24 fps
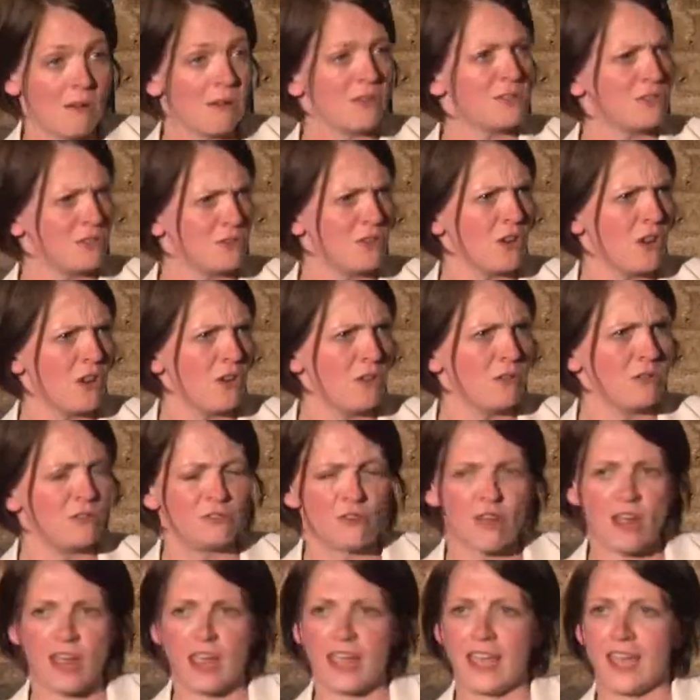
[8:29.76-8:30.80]
it's true,
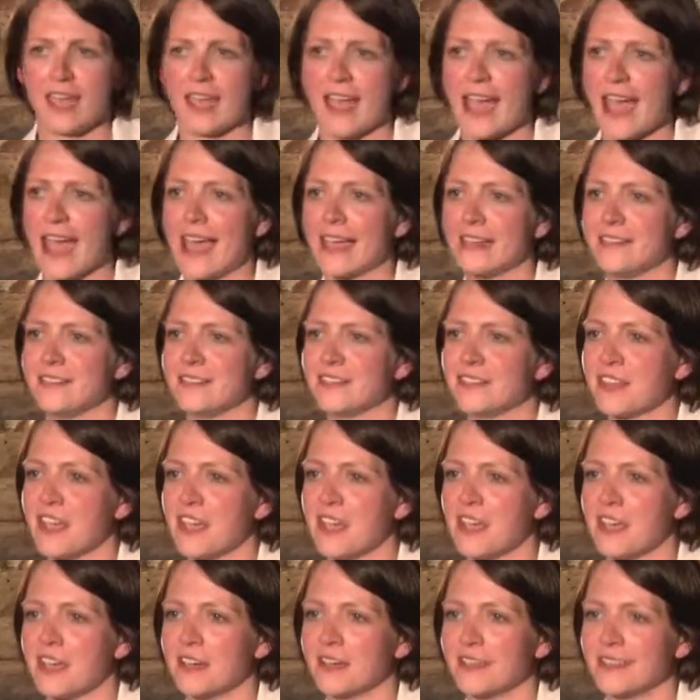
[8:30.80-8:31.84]
try it. And
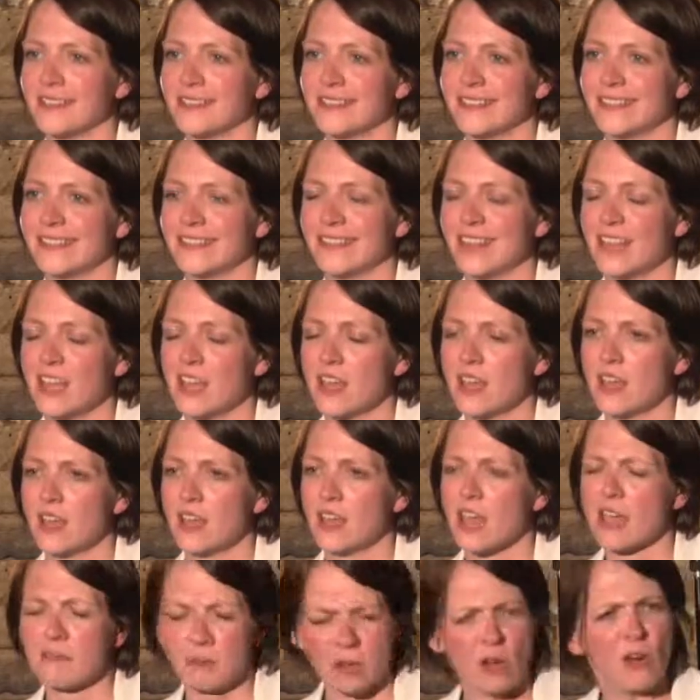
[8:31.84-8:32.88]

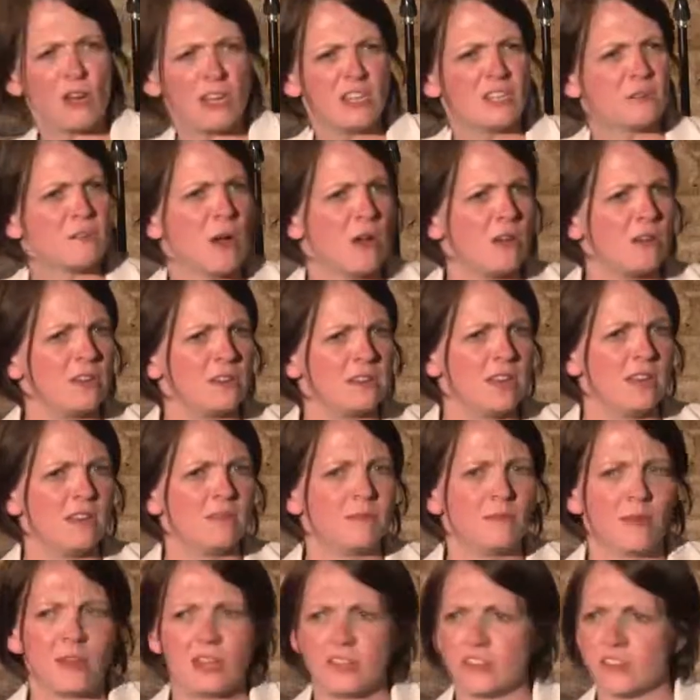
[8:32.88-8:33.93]
have we got any smokers
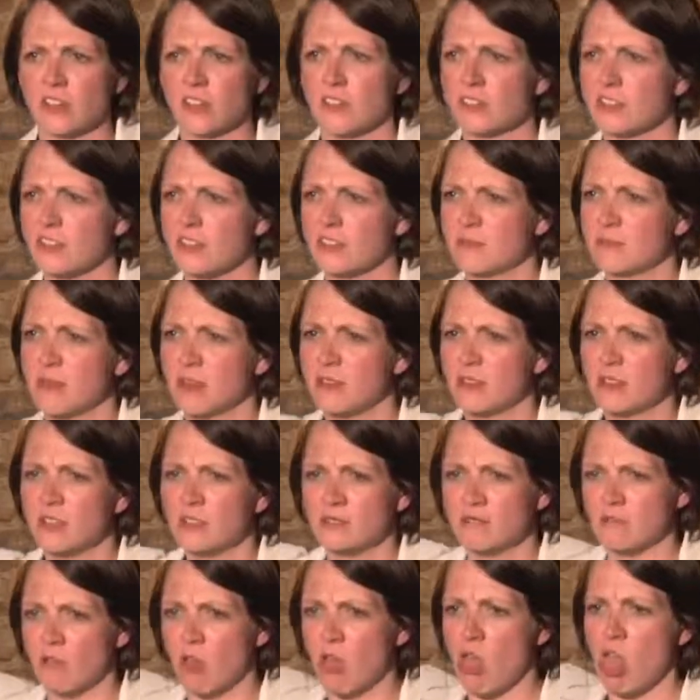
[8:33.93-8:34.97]
in? By any chance, any
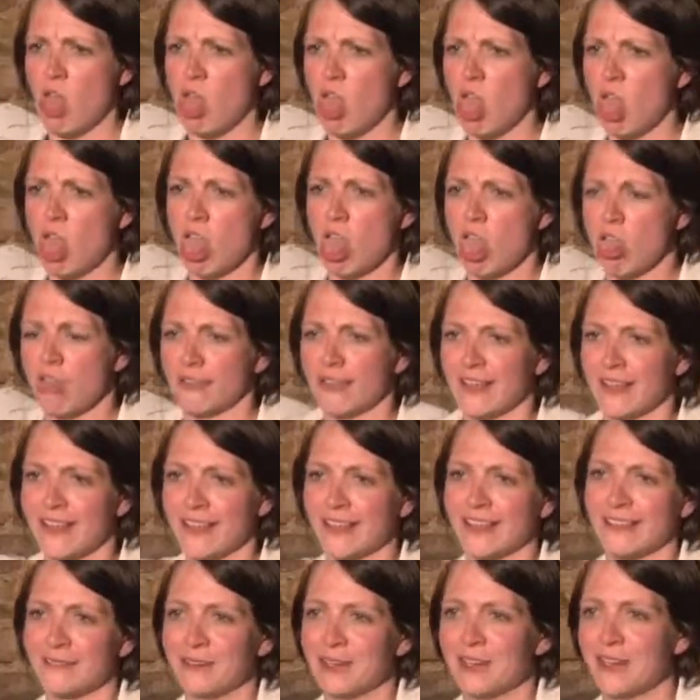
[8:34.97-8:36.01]
smokers? Yeah,
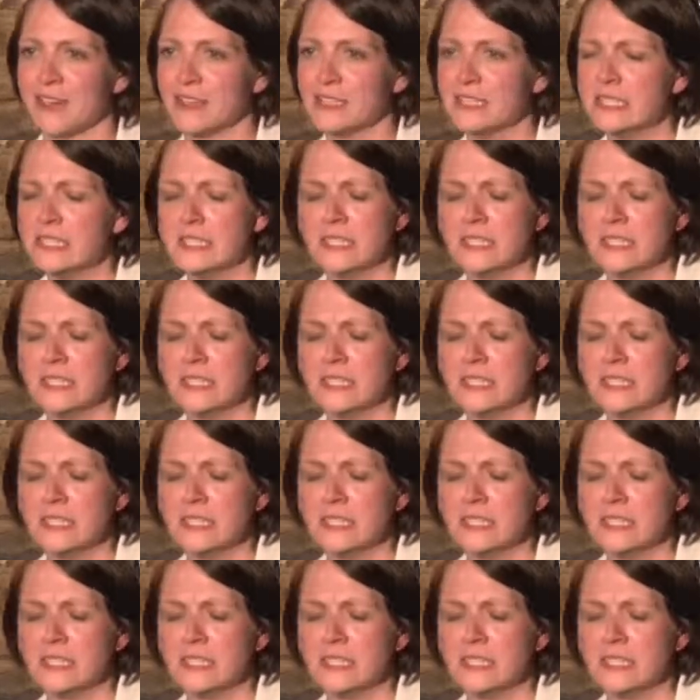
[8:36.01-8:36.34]
we are.